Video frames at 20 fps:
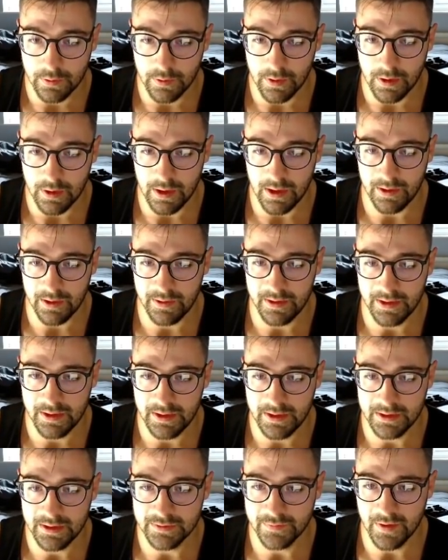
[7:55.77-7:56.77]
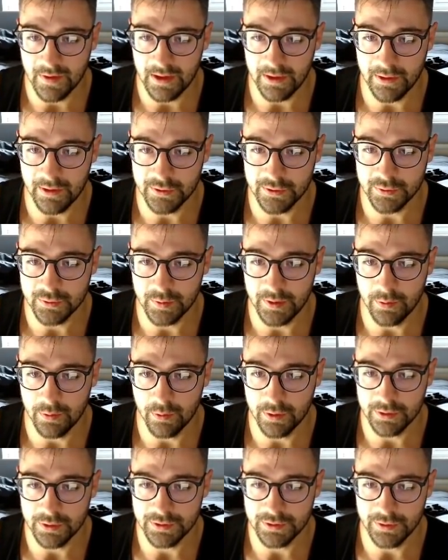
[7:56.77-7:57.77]
And these values we
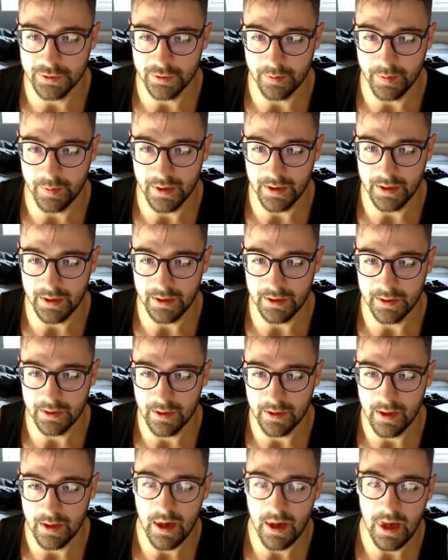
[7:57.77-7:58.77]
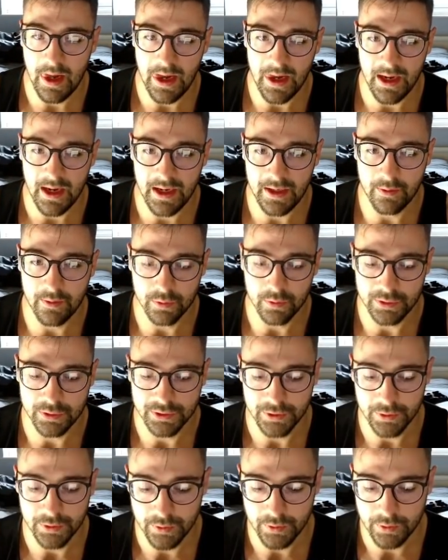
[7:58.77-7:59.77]
want to be equal
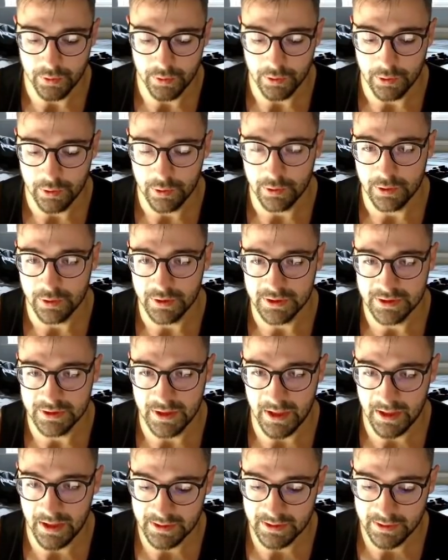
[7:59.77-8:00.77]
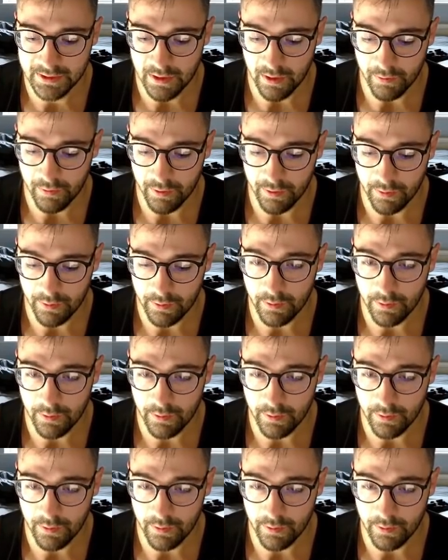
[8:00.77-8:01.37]
to the snake's current